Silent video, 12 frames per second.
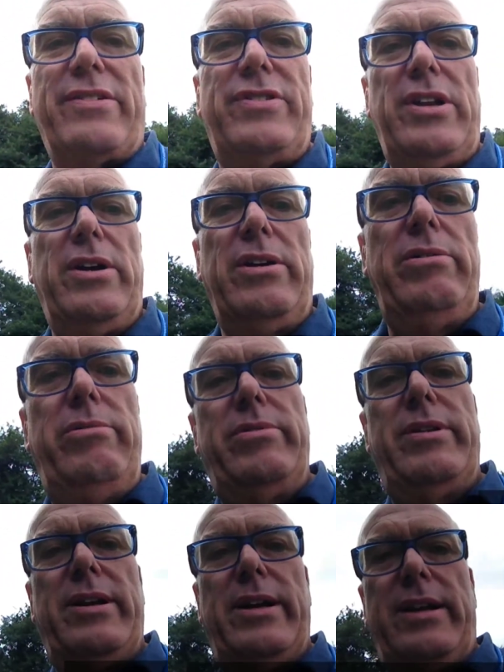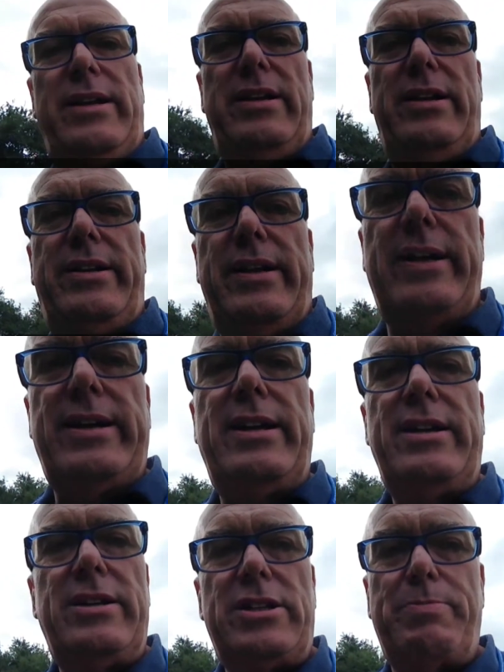afternoon and uh,
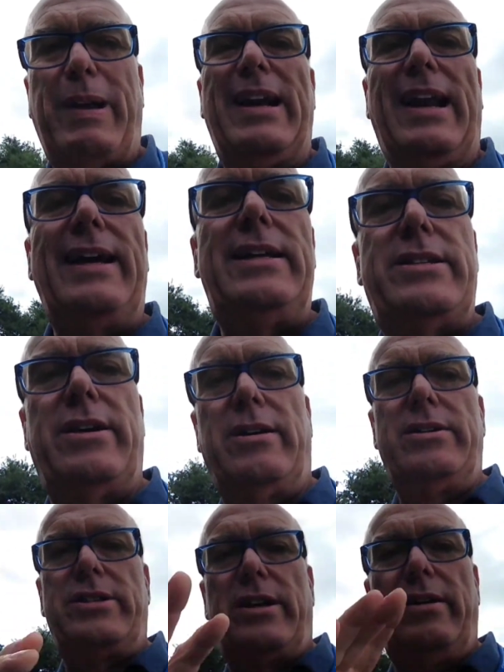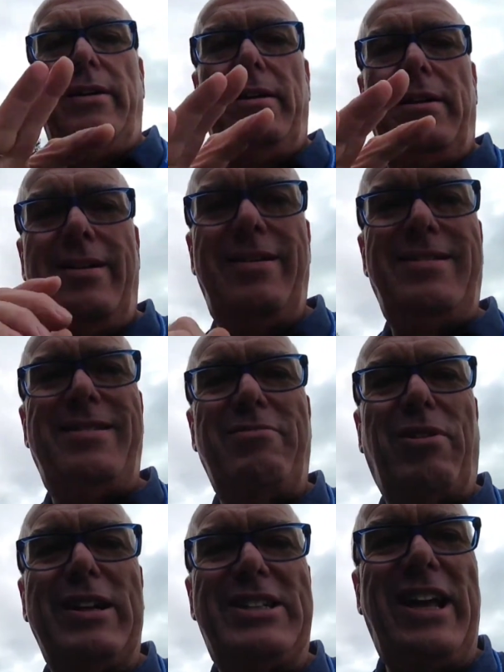speak later. So,
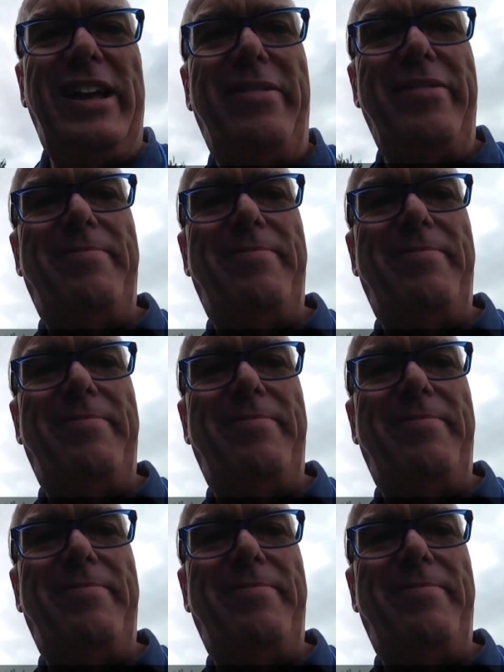ride safe.